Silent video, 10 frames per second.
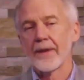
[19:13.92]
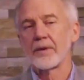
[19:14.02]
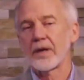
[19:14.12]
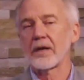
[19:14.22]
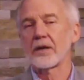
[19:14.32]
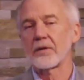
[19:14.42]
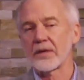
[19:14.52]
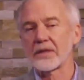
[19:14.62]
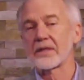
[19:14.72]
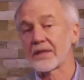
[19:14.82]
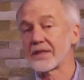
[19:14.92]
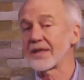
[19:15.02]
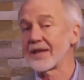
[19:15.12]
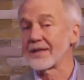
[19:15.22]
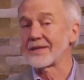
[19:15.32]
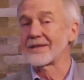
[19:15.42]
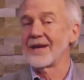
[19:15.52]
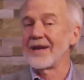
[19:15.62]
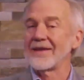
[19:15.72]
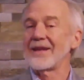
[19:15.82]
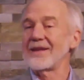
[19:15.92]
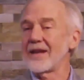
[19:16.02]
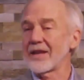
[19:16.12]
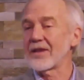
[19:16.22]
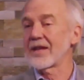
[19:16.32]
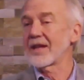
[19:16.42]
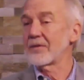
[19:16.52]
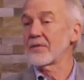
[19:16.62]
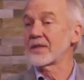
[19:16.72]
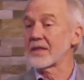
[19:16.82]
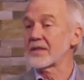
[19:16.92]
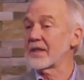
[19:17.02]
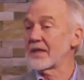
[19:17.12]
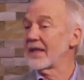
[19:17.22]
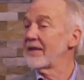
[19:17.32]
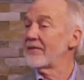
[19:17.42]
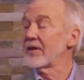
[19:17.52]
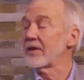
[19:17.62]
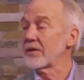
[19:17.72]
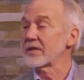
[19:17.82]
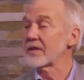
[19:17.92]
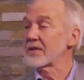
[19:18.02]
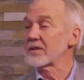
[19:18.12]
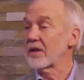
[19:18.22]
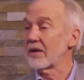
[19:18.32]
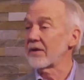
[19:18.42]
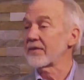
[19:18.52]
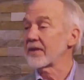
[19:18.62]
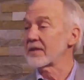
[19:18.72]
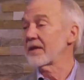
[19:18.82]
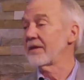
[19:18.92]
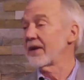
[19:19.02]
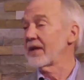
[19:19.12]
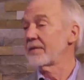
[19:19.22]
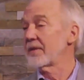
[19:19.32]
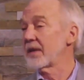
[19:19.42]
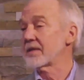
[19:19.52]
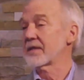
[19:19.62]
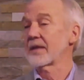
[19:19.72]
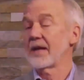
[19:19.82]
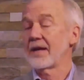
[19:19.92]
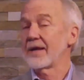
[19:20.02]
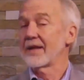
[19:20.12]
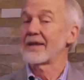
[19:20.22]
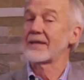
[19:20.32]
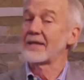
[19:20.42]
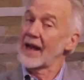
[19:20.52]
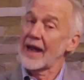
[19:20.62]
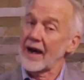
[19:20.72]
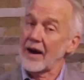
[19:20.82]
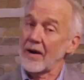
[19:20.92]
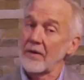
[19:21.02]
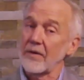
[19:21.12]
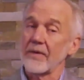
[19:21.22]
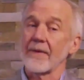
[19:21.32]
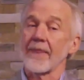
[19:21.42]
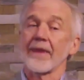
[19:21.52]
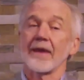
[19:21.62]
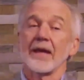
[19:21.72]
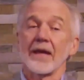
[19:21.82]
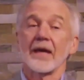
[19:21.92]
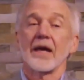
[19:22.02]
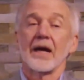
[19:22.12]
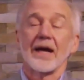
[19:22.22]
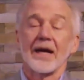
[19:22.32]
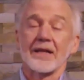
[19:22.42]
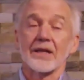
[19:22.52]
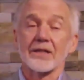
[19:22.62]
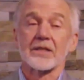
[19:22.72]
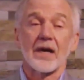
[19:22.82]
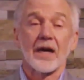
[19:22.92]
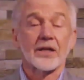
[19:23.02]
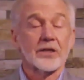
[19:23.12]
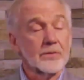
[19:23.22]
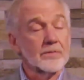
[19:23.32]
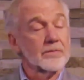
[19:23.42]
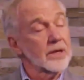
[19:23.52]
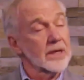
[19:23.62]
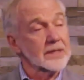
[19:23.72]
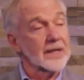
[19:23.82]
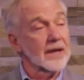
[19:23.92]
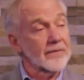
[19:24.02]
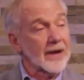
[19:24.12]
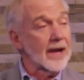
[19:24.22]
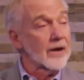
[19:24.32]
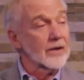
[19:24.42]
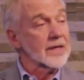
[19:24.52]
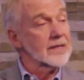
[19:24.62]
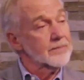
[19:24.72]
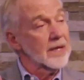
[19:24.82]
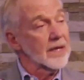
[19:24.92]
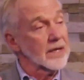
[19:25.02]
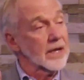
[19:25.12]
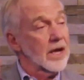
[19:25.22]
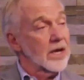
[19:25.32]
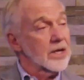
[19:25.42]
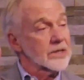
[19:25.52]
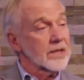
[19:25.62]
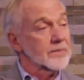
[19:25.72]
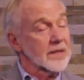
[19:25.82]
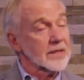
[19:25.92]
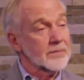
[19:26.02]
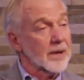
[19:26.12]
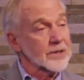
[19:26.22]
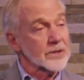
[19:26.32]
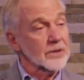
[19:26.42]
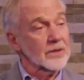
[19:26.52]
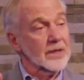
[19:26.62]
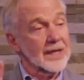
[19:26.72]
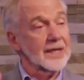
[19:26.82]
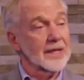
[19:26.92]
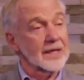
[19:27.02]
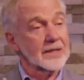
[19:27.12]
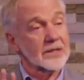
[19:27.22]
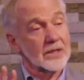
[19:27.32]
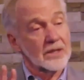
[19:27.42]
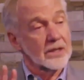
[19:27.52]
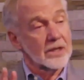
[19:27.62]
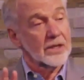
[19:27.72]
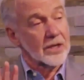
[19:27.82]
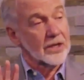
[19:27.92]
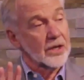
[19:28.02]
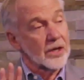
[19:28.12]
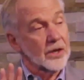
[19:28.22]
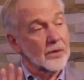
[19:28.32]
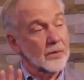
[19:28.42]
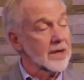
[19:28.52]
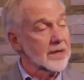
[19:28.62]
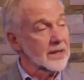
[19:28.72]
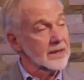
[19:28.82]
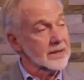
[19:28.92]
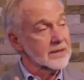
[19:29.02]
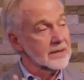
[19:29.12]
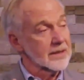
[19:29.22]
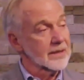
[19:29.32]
but it always succeeds, that nothing can resist it, even though it's the softest of elements. The Tao does not put itself out as being something special. It is what it is.